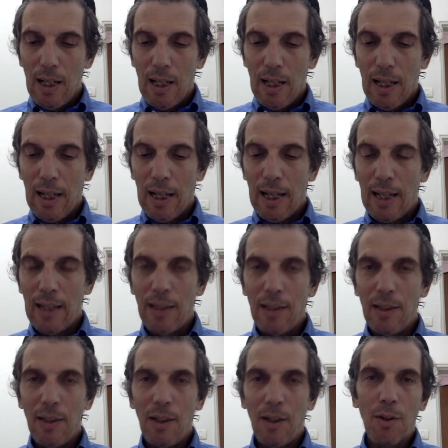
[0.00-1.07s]

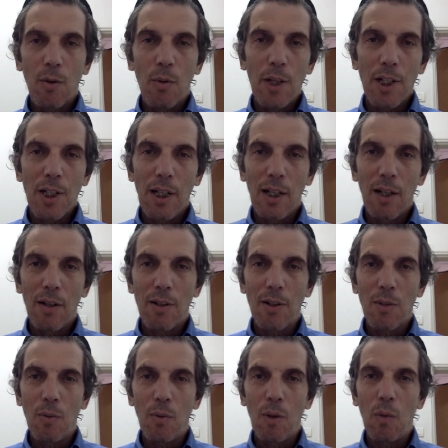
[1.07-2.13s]
and you know, the question here
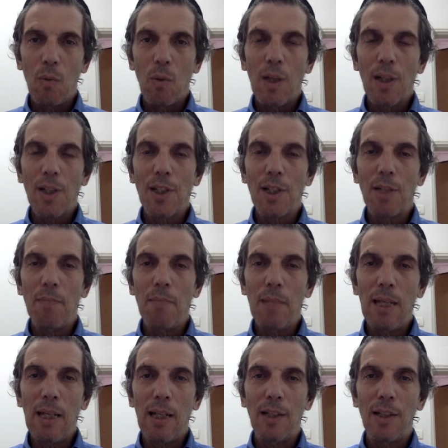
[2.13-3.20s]
is, what, what does it
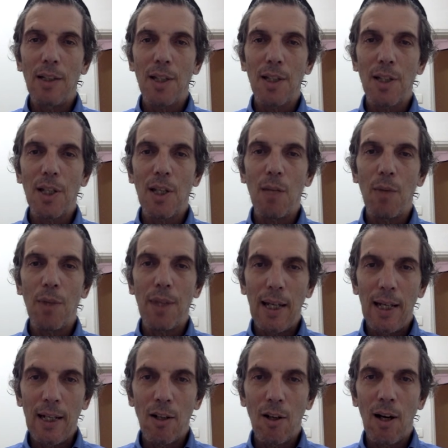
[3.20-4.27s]
mean to see with the
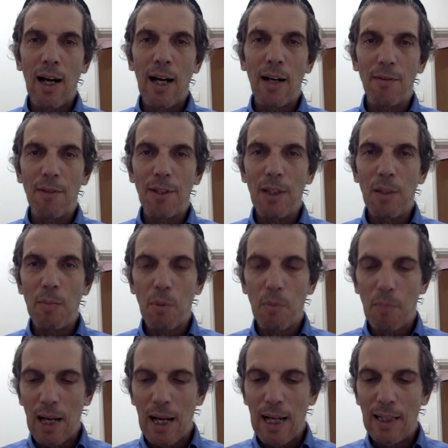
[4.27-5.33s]
inner eye of the deeper
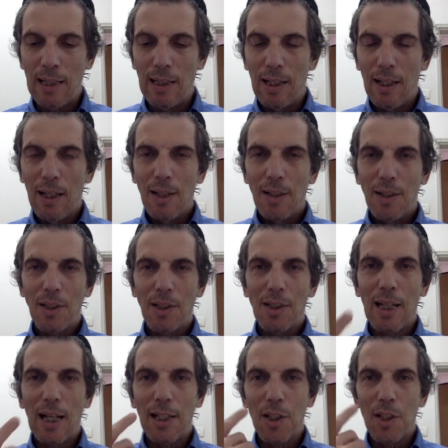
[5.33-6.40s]
mind? This is
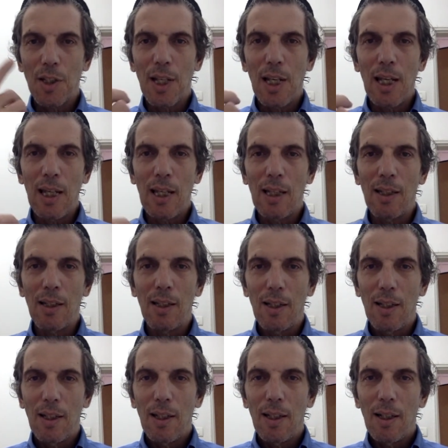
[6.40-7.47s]
not seeing
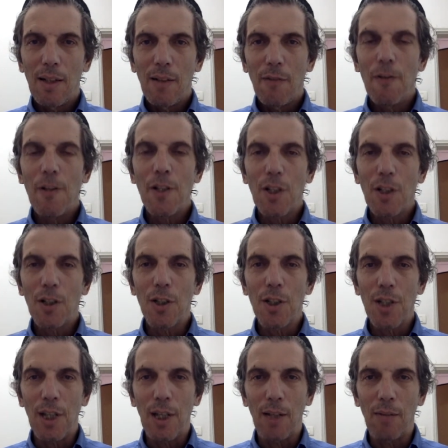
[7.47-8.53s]
physical
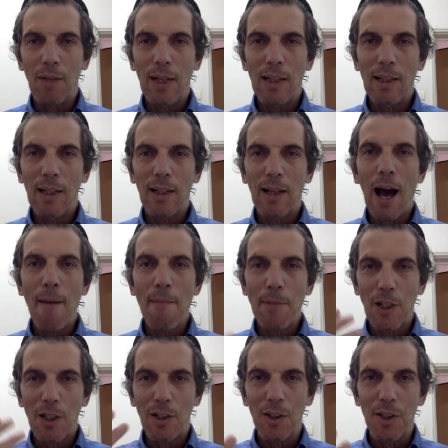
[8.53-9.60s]
seeing, right? Like
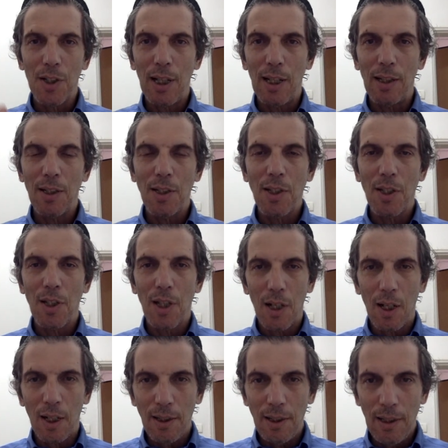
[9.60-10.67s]
optical seeing. This is
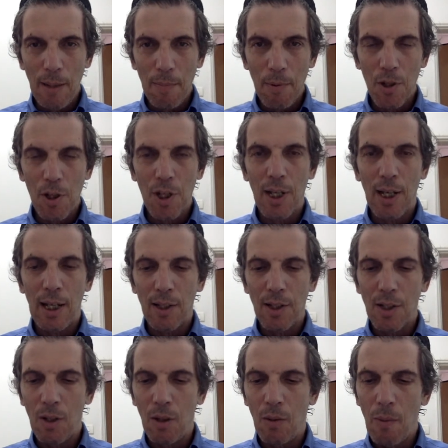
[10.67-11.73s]
a, a deeper seeing.
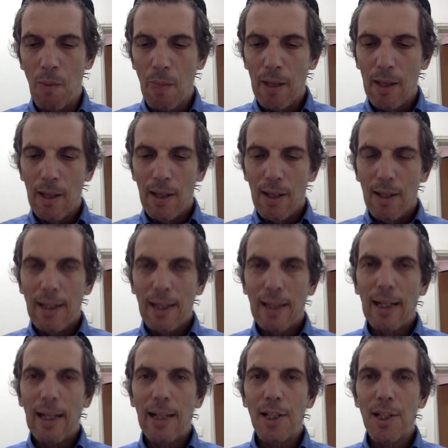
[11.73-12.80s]
So that
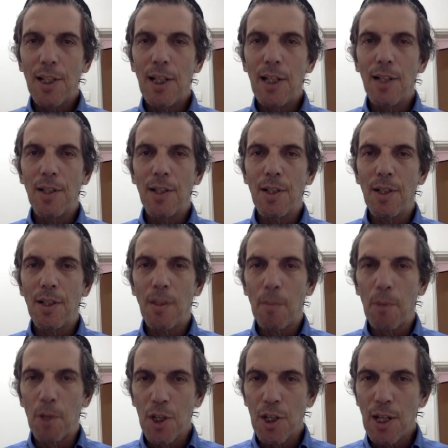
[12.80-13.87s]
kind of seeing is, is a
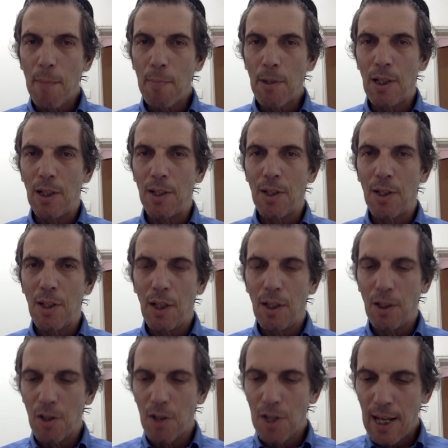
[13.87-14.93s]
perception. It's an
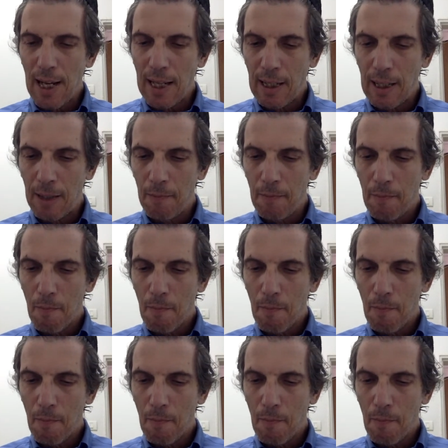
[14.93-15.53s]
understanding.